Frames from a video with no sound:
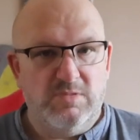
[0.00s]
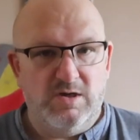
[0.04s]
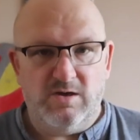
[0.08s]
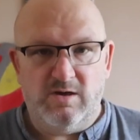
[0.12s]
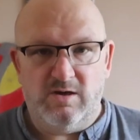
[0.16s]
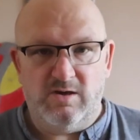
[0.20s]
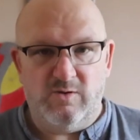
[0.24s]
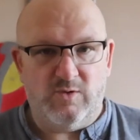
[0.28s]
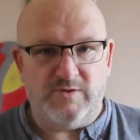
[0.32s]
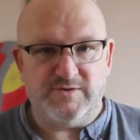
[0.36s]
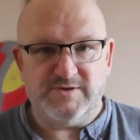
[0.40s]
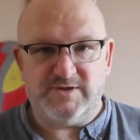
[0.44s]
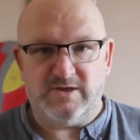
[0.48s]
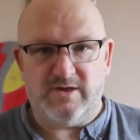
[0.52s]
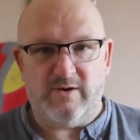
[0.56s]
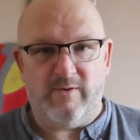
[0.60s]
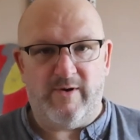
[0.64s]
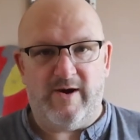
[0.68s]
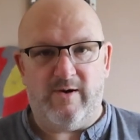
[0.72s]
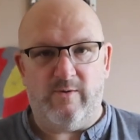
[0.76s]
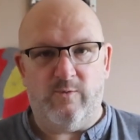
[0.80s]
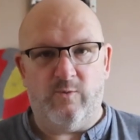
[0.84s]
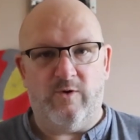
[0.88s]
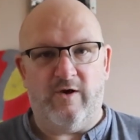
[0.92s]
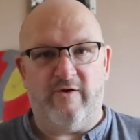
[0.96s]
Who wants to go
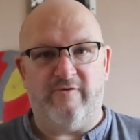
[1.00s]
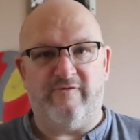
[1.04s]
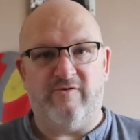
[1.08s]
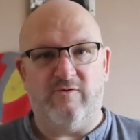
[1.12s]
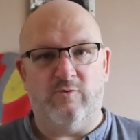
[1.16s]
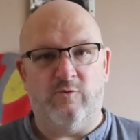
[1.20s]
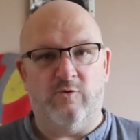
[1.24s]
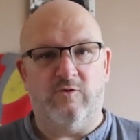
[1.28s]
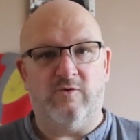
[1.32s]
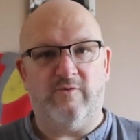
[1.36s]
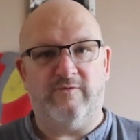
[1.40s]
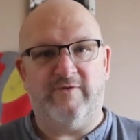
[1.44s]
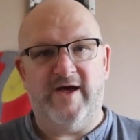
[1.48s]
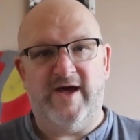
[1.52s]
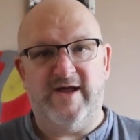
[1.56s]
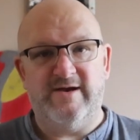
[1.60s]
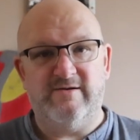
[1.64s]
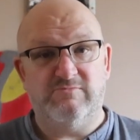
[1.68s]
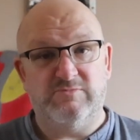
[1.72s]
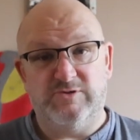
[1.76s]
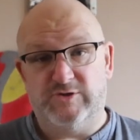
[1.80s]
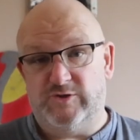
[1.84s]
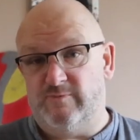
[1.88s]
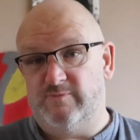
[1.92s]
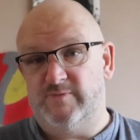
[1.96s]
out and go for a walk
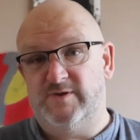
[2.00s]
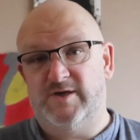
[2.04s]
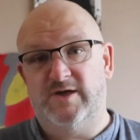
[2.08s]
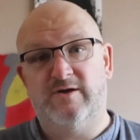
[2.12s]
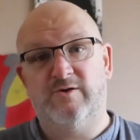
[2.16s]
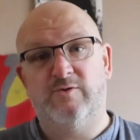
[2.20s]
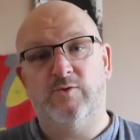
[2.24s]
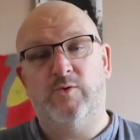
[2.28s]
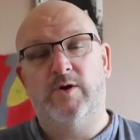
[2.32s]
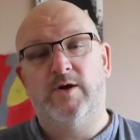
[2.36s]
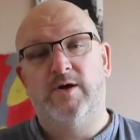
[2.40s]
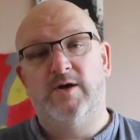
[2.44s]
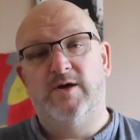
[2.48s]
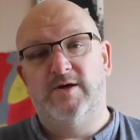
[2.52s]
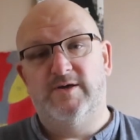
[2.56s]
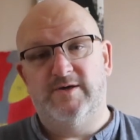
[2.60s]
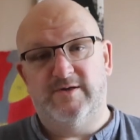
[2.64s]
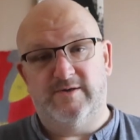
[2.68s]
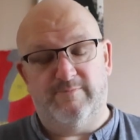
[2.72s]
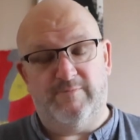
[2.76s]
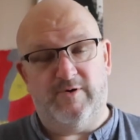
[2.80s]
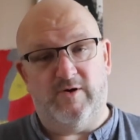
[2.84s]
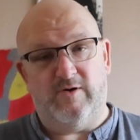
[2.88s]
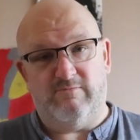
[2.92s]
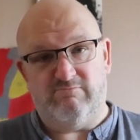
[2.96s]
then? Some do,
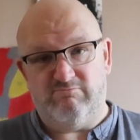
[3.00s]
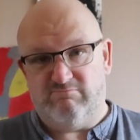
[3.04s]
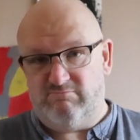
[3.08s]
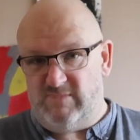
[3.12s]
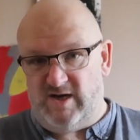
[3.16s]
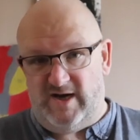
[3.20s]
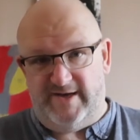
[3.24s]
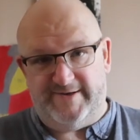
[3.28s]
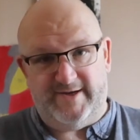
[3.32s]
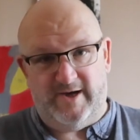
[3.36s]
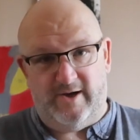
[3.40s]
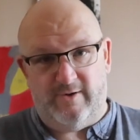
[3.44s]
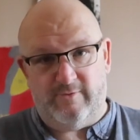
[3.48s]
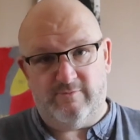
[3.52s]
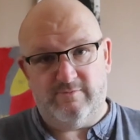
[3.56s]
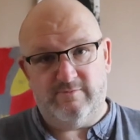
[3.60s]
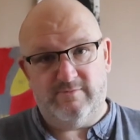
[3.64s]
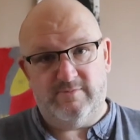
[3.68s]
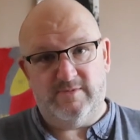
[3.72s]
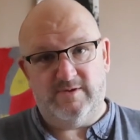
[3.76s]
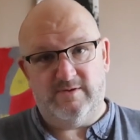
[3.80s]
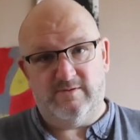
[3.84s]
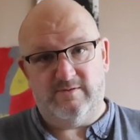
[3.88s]
but I don't.